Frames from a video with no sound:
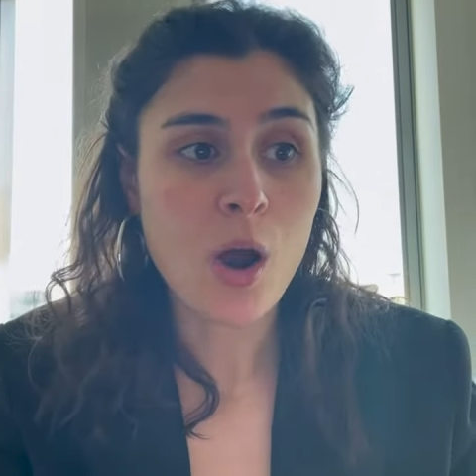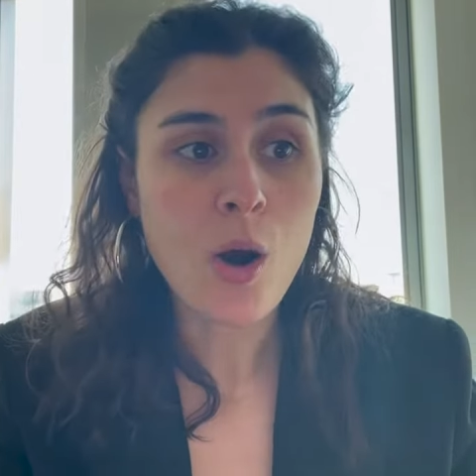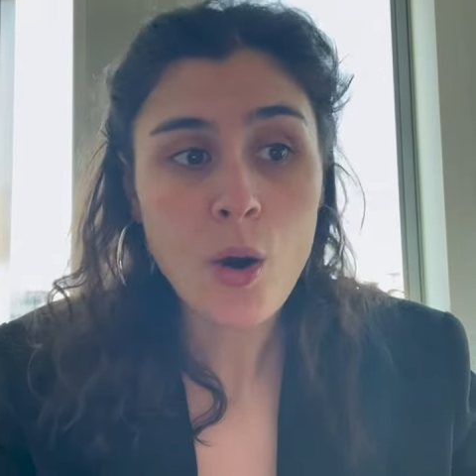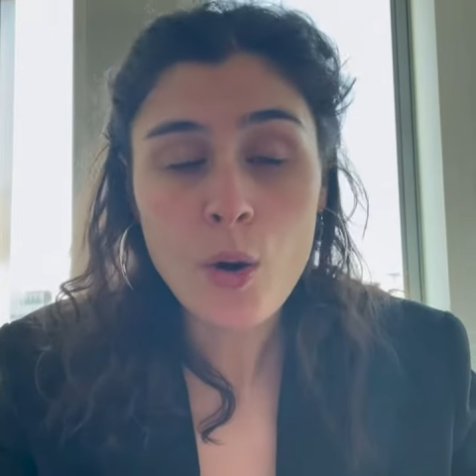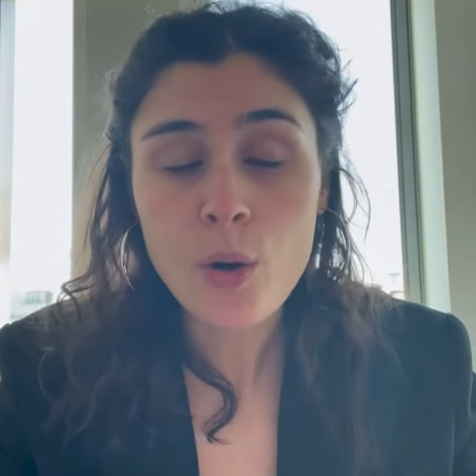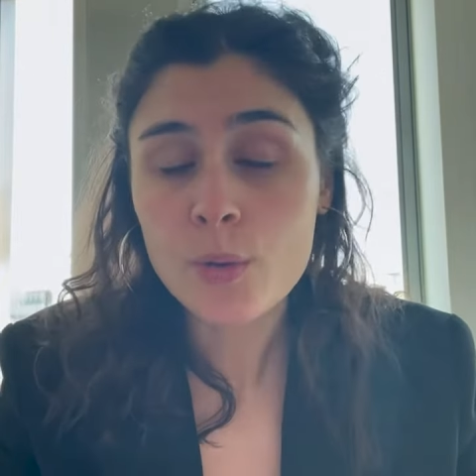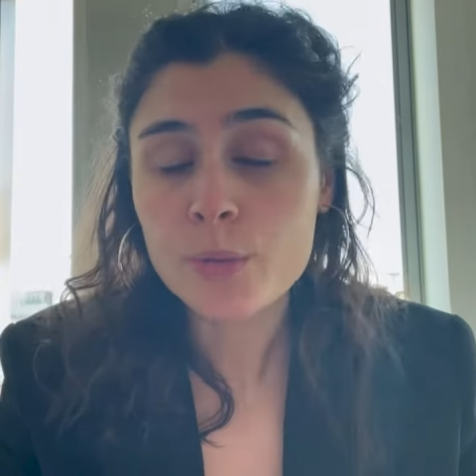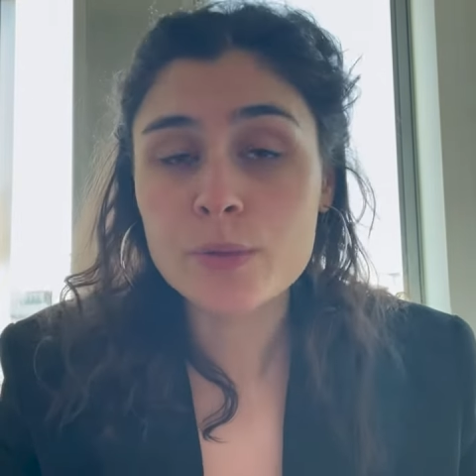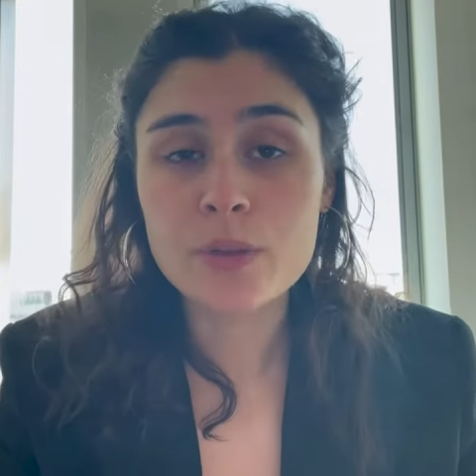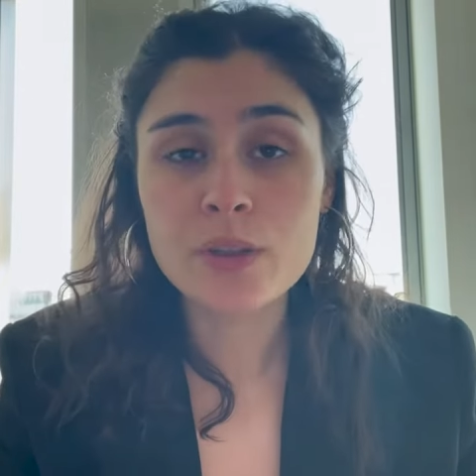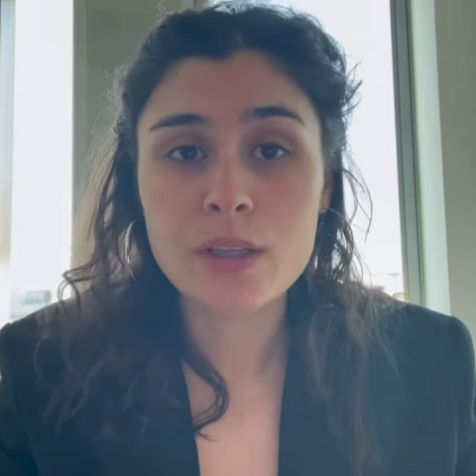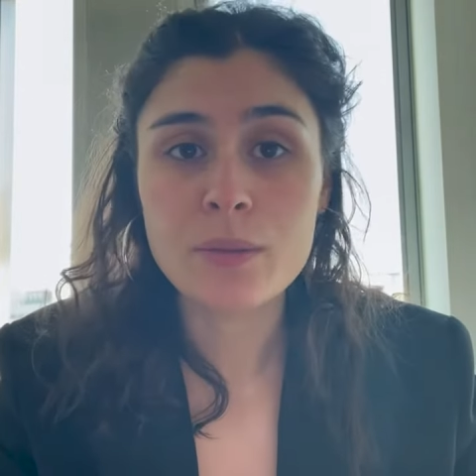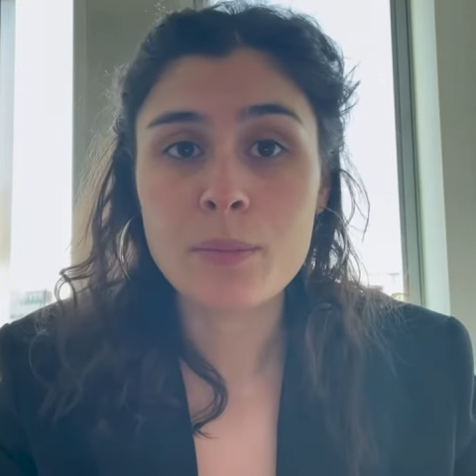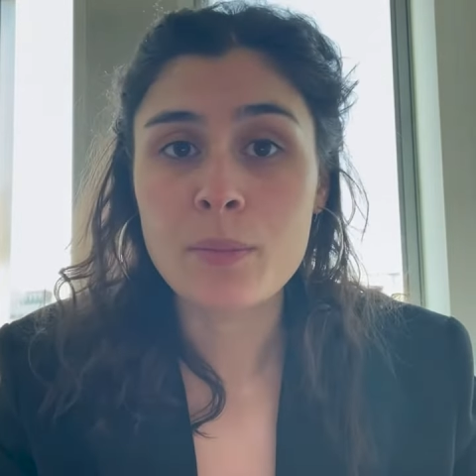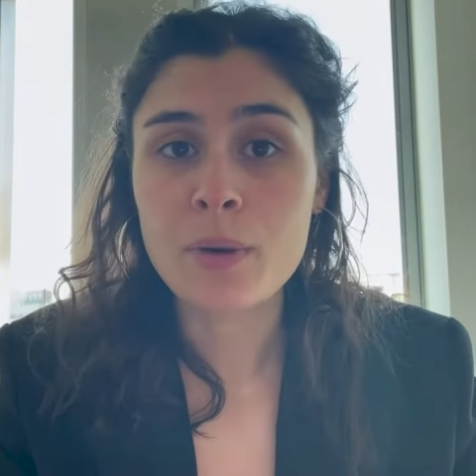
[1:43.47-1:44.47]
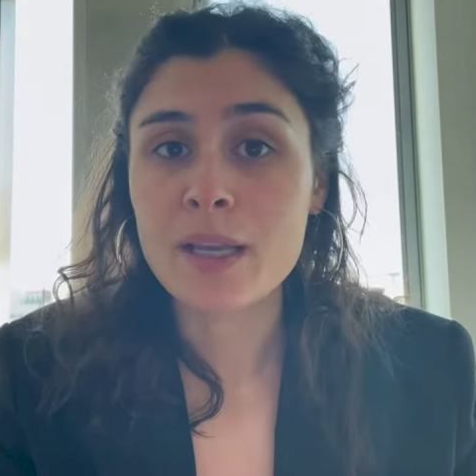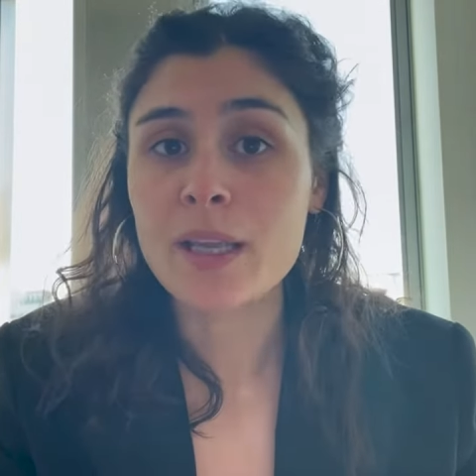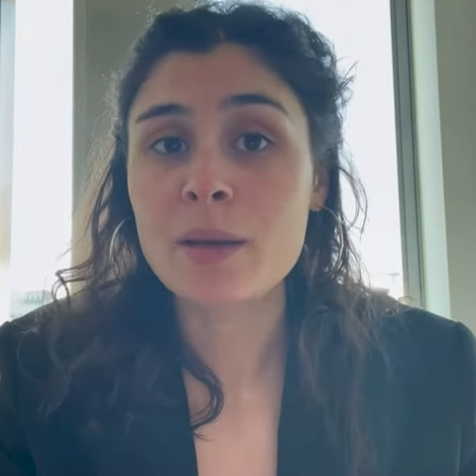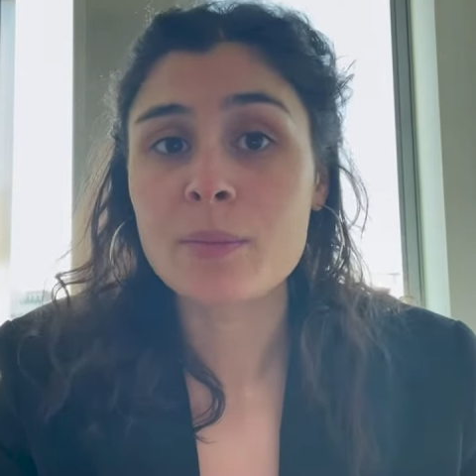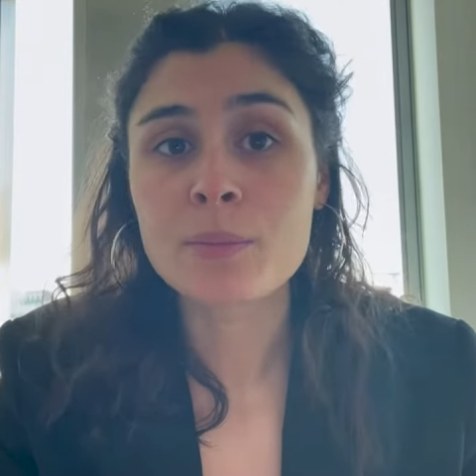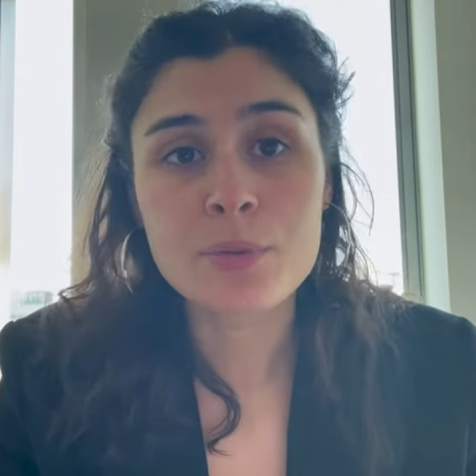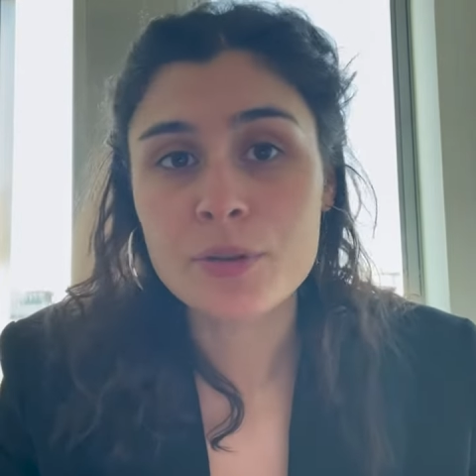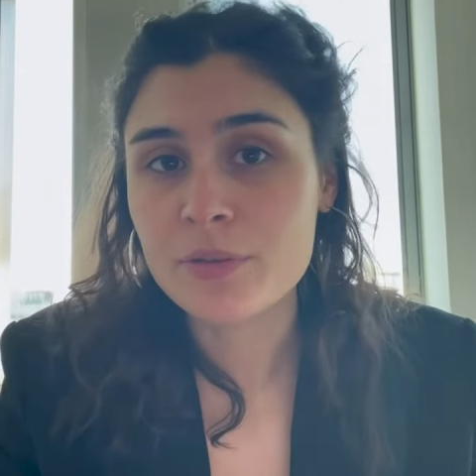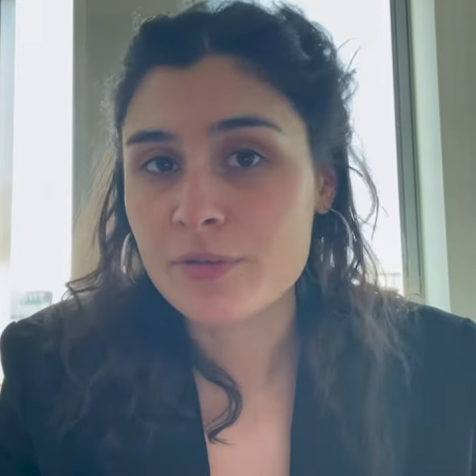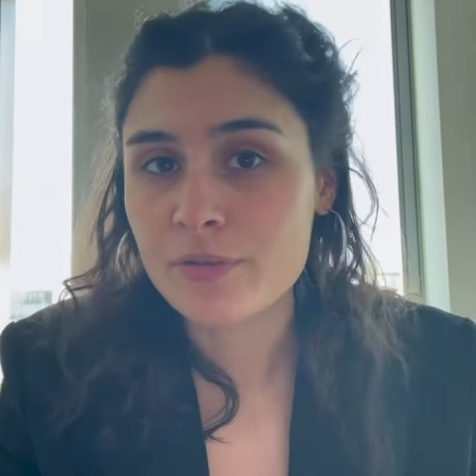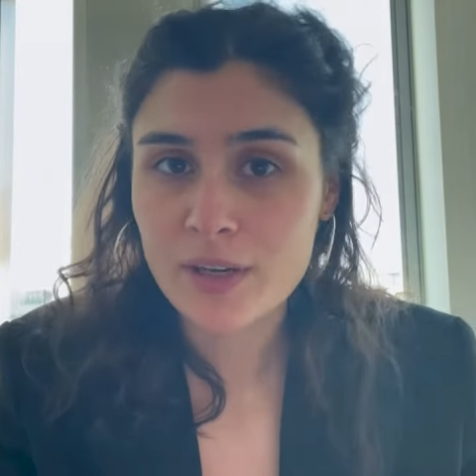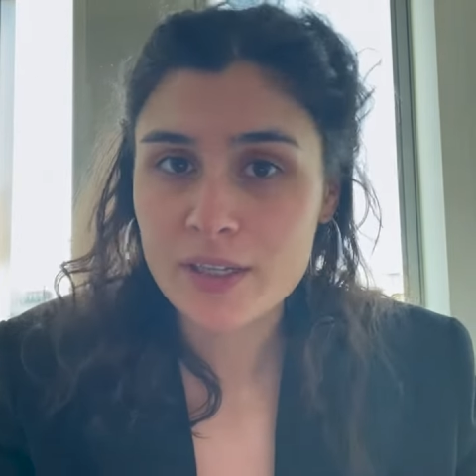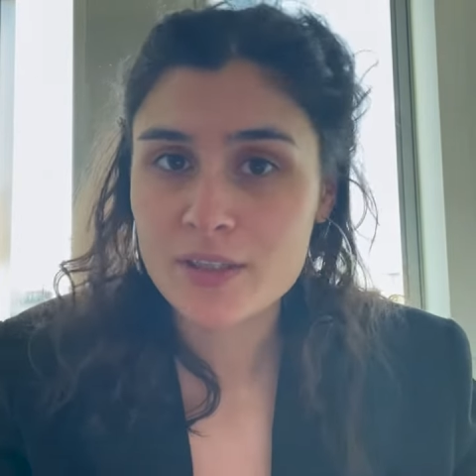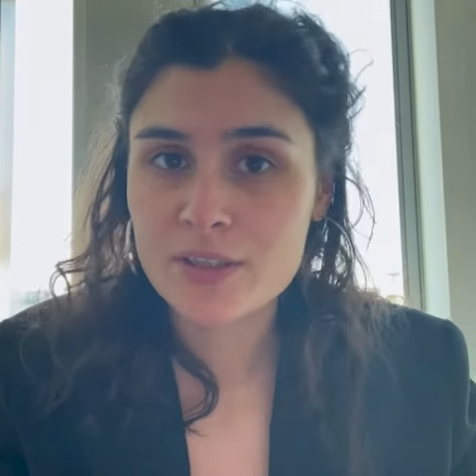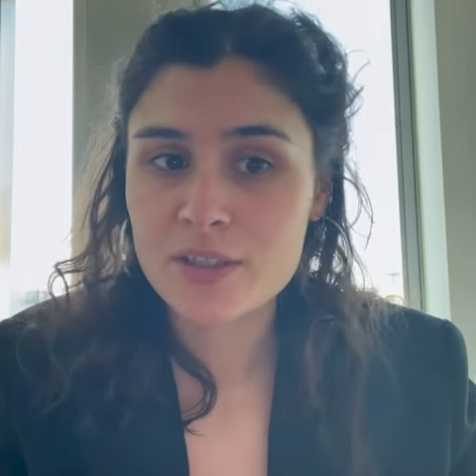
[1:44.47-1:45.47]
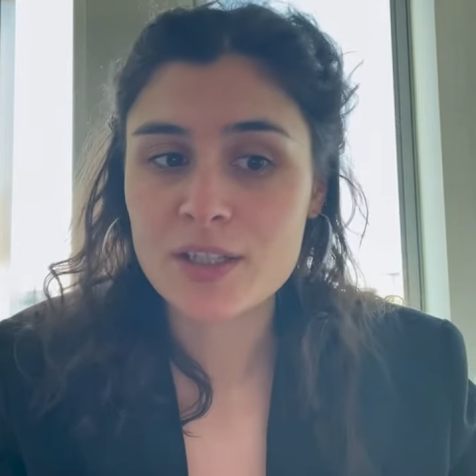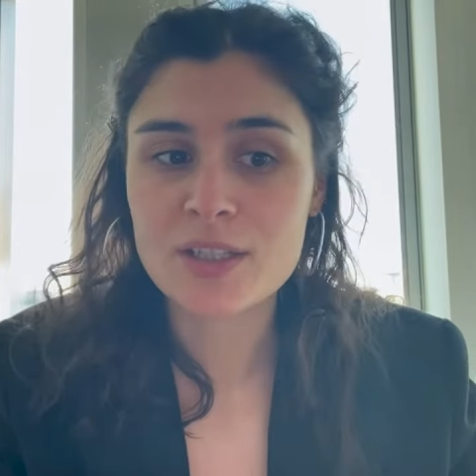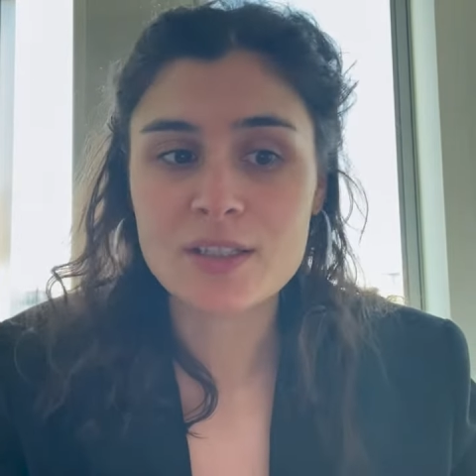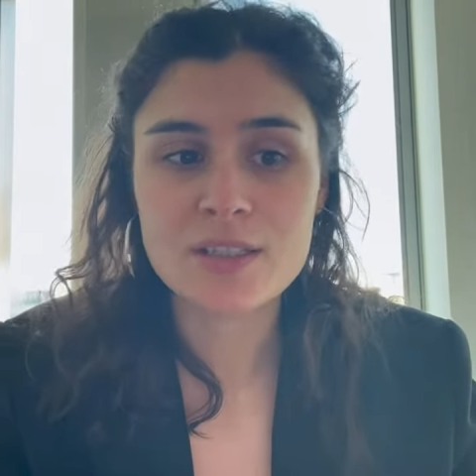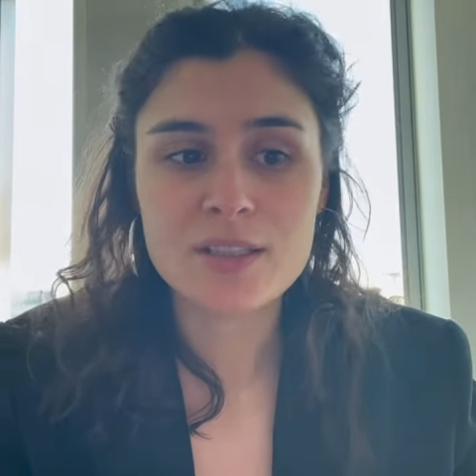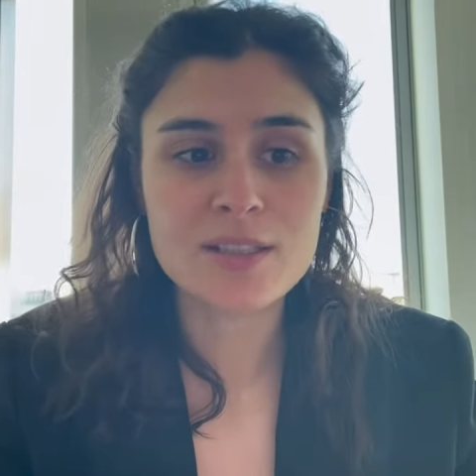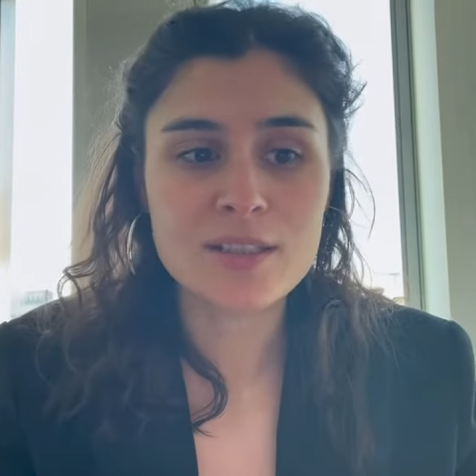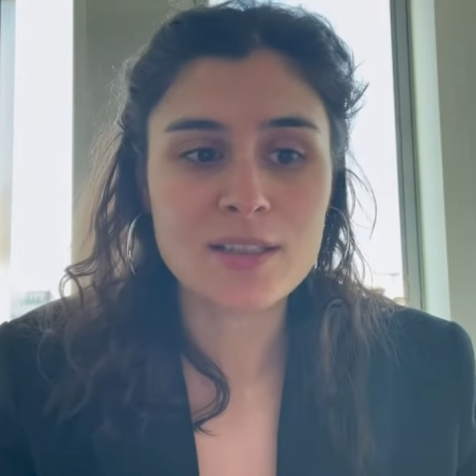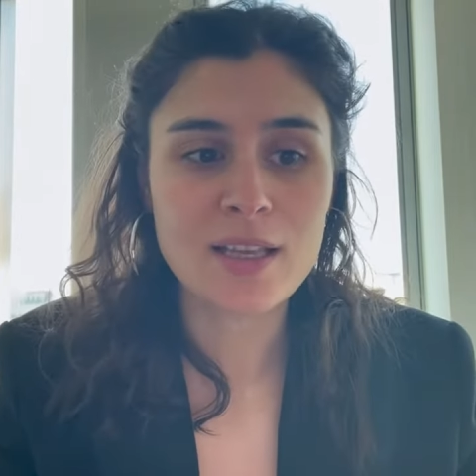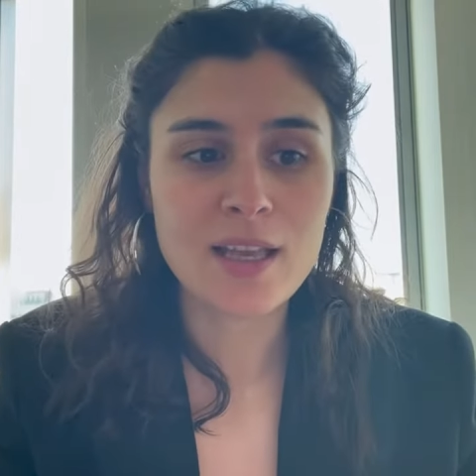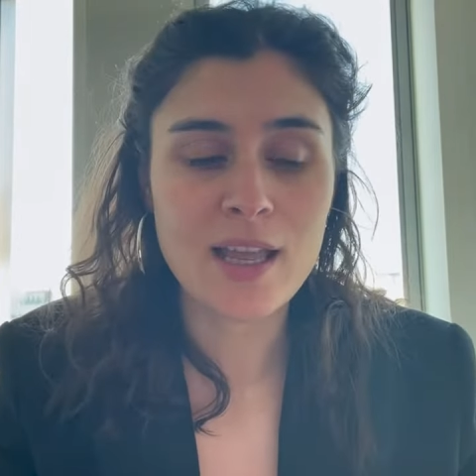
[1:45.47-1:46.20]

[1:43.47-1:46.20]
own my imperfections,